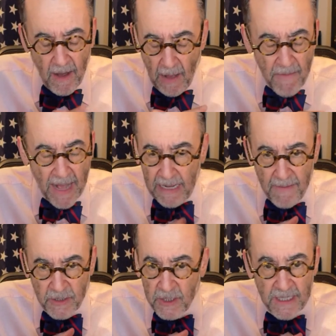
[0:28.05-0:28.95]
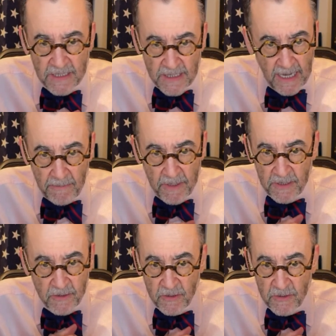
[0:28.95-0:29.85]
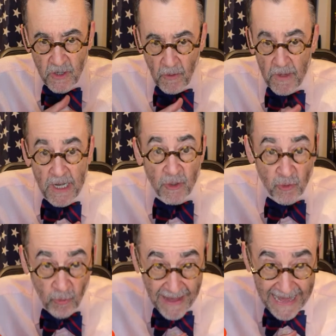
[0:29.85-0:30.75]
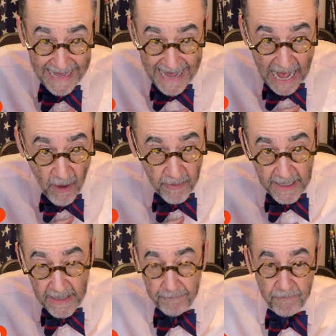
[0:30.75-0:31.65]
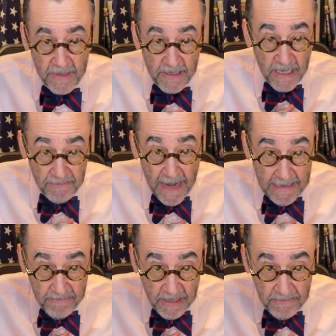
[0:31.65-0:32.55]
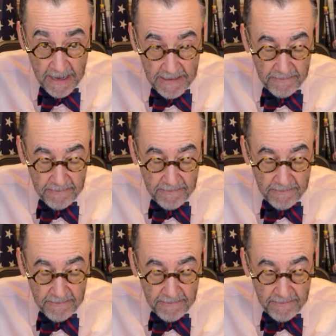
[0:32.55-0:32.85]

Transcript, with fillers: I'm not going to mention his name because there's no Trey Gowdy. Yes, ma'am. Yes, ma'am.